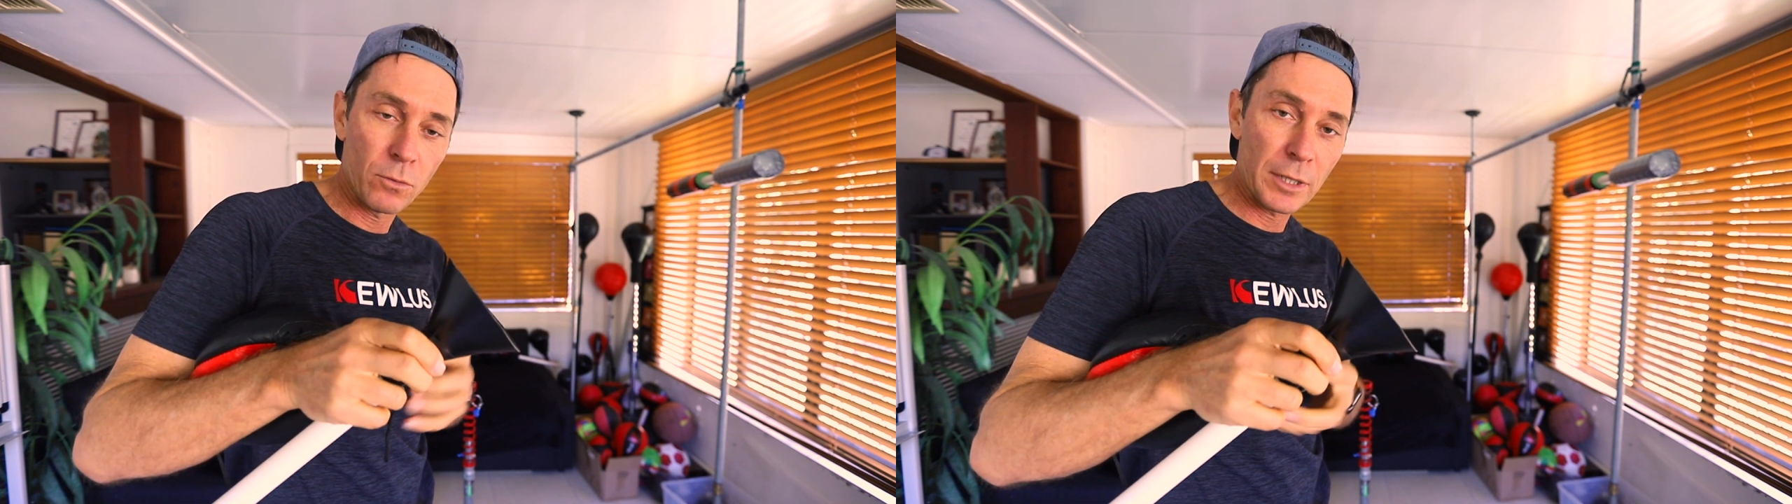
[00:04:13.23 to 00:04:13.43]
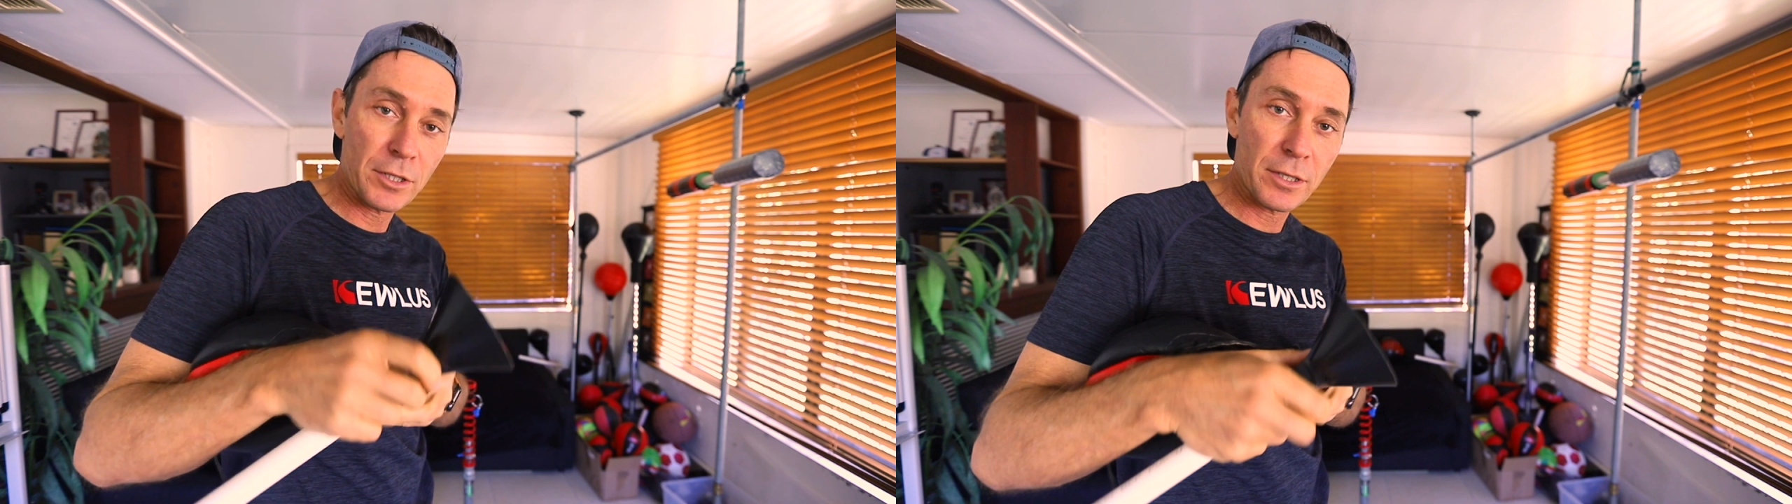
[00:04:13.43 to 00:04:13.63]

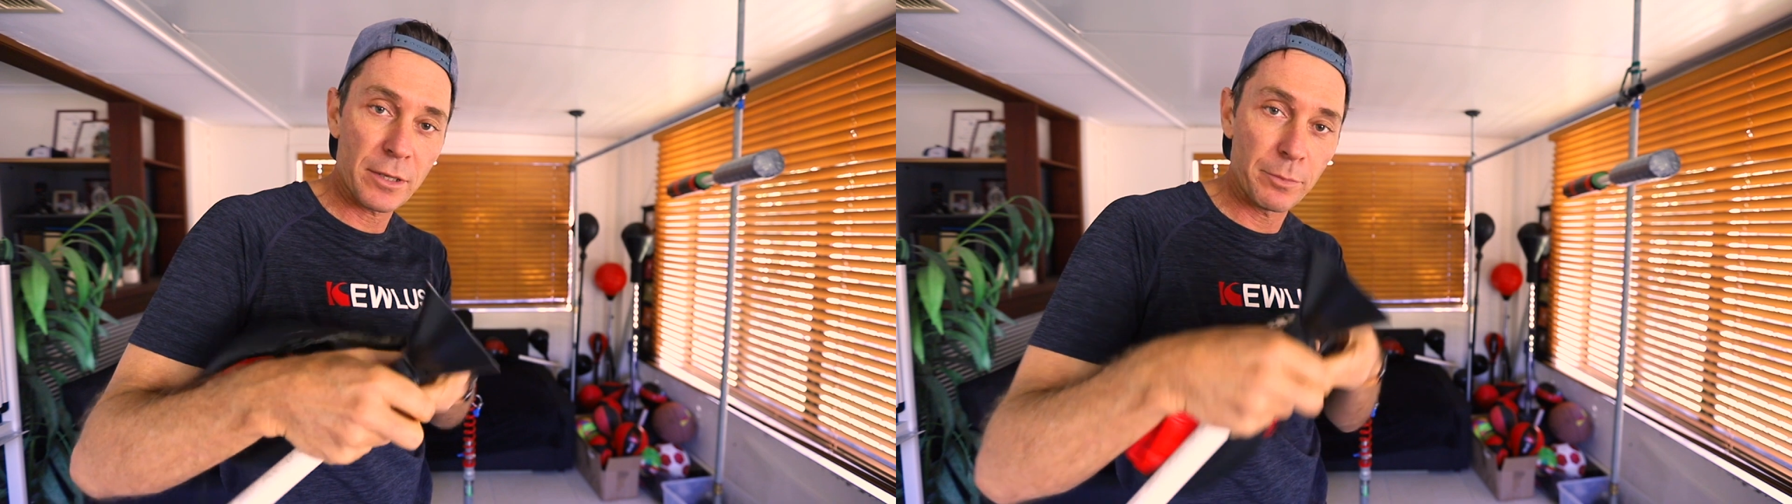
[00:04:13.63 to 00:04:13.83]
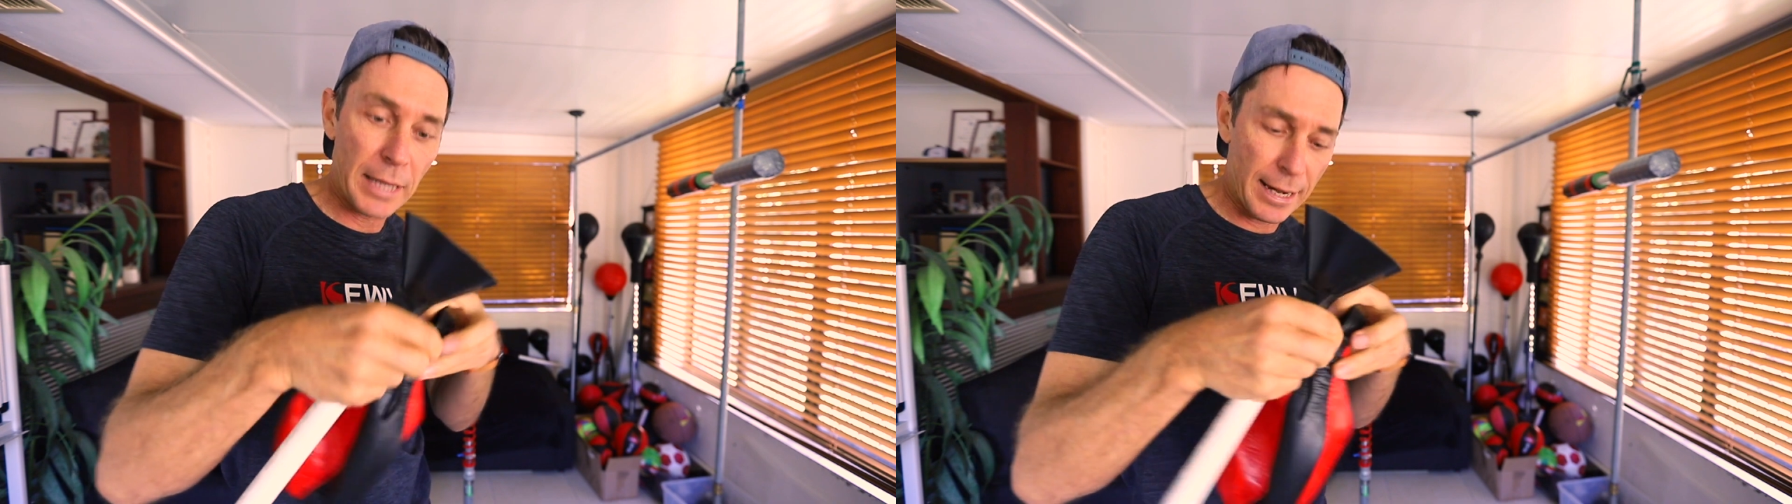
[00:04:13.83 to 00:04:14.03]
once
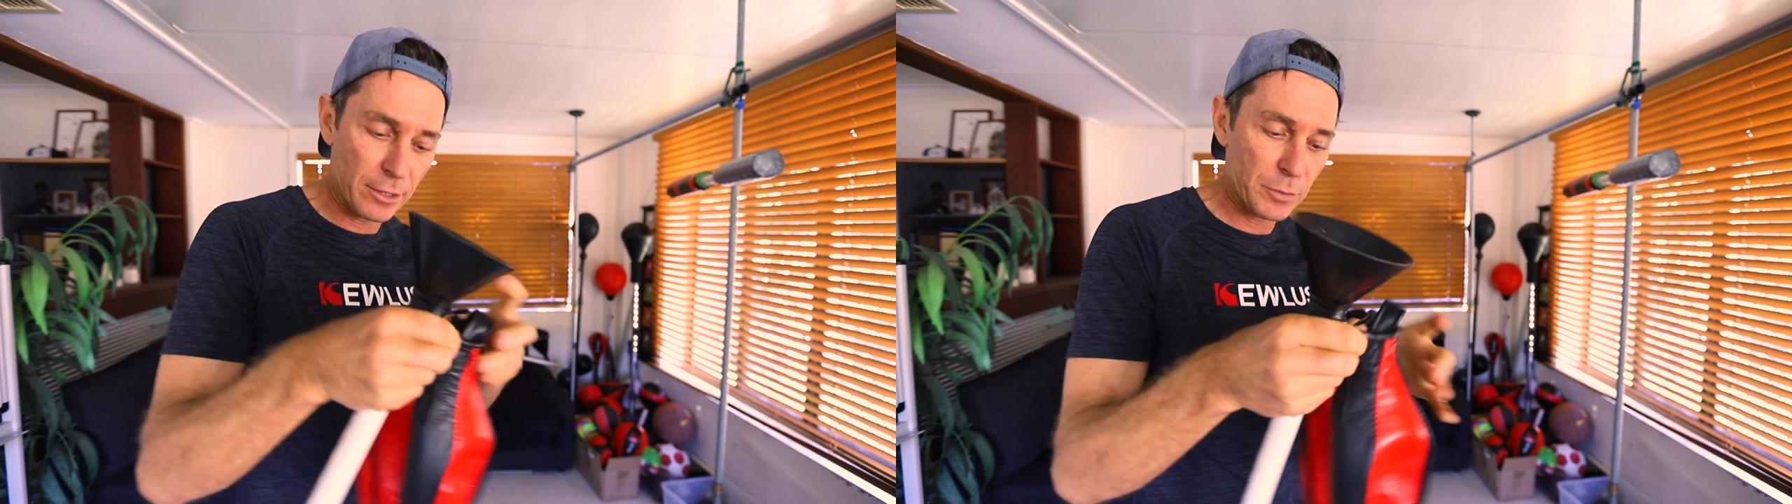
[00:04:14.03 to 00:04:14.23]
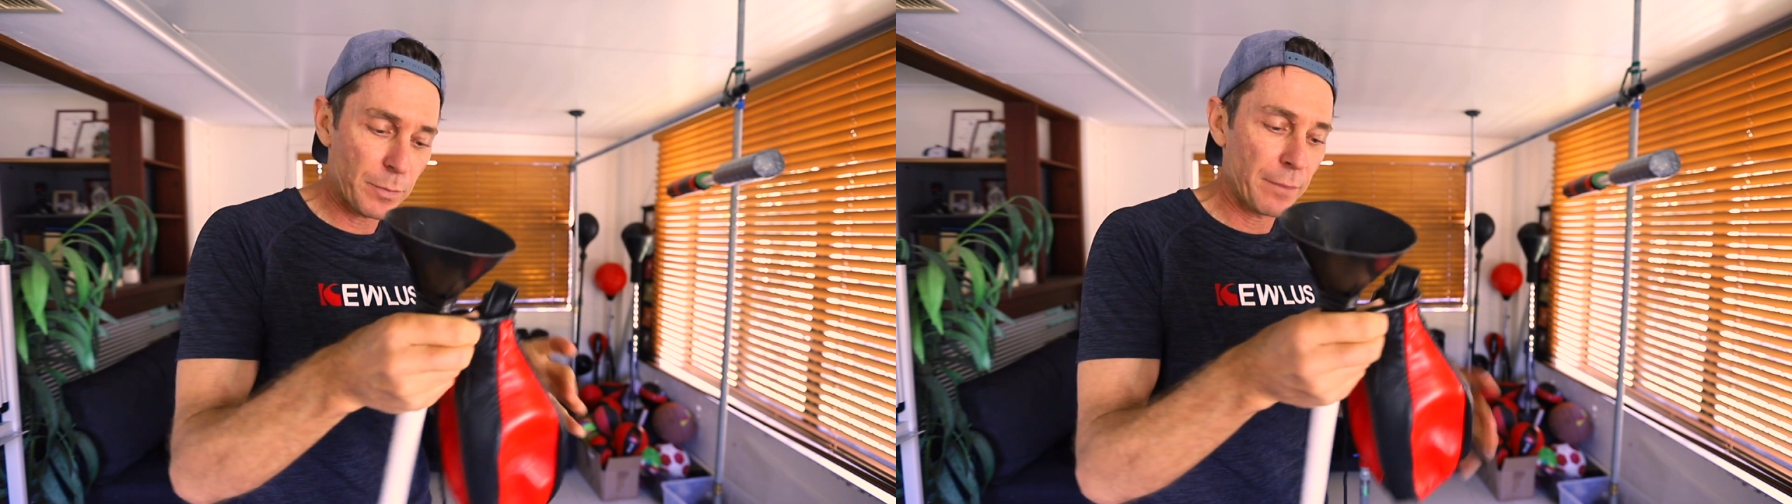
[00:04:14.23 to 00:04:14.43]
the bladder
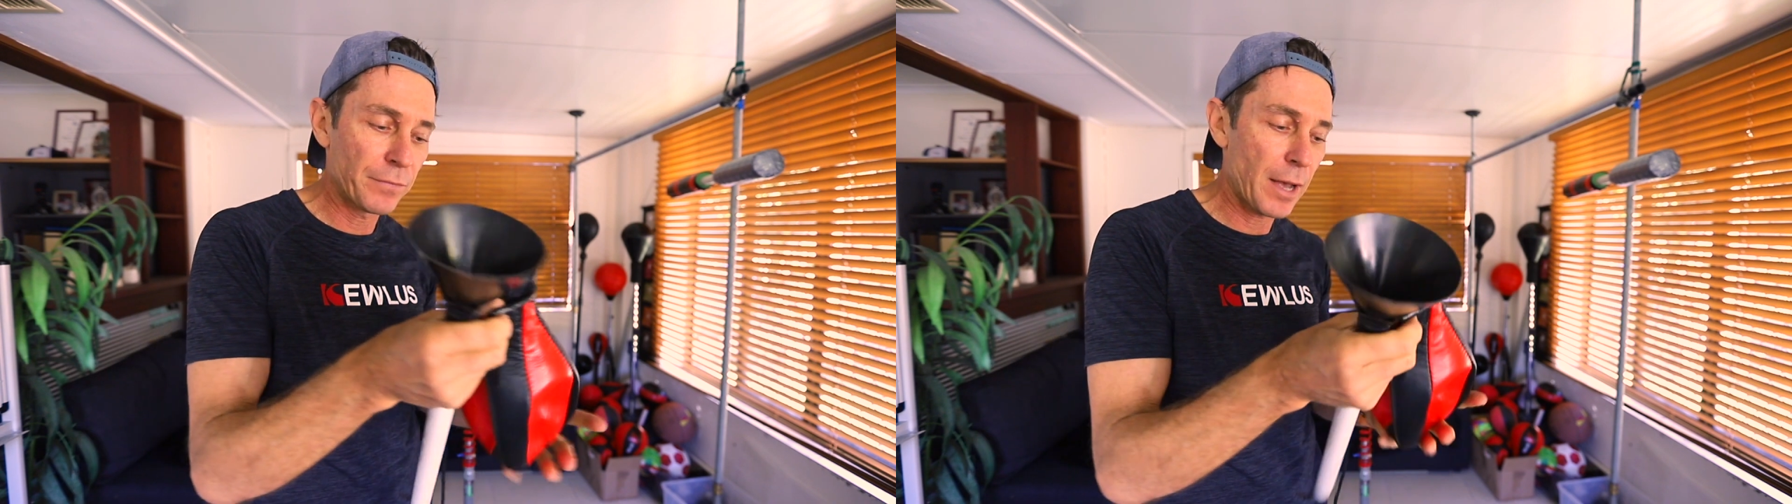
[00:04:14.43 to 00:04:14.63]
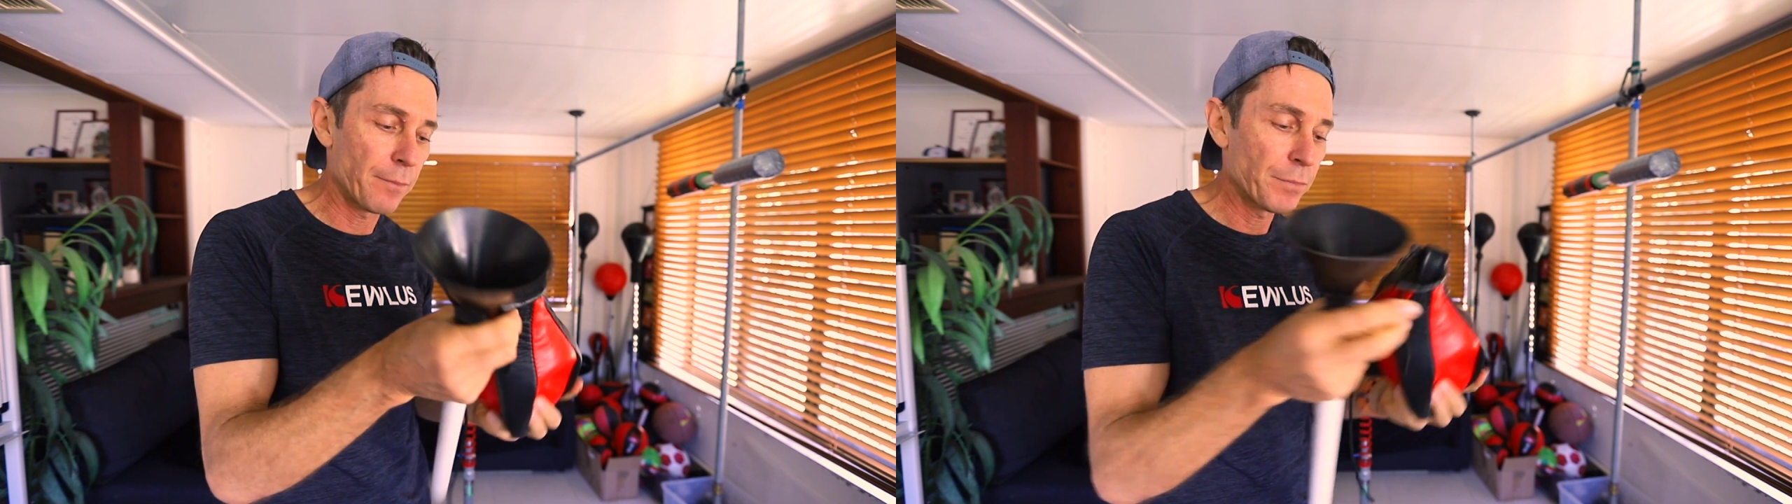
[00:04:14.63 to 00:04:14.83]
is
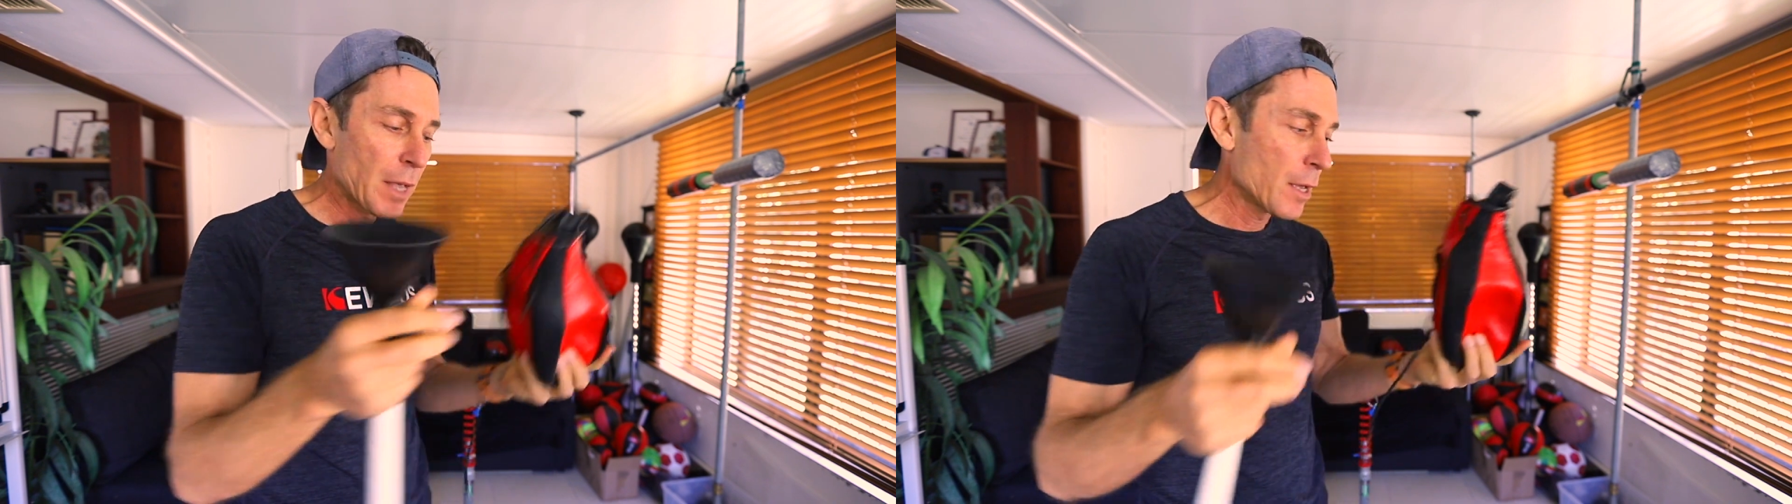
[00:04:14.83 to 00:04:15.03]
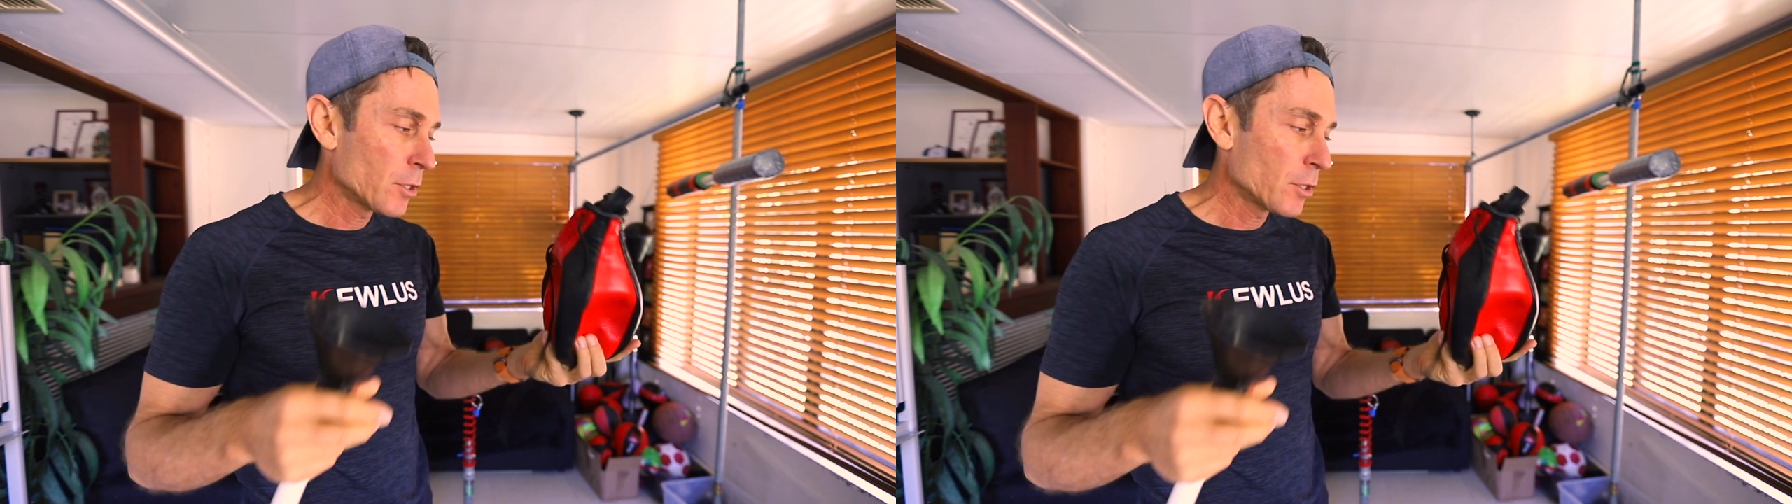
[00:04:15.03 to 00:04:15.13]
pumped up.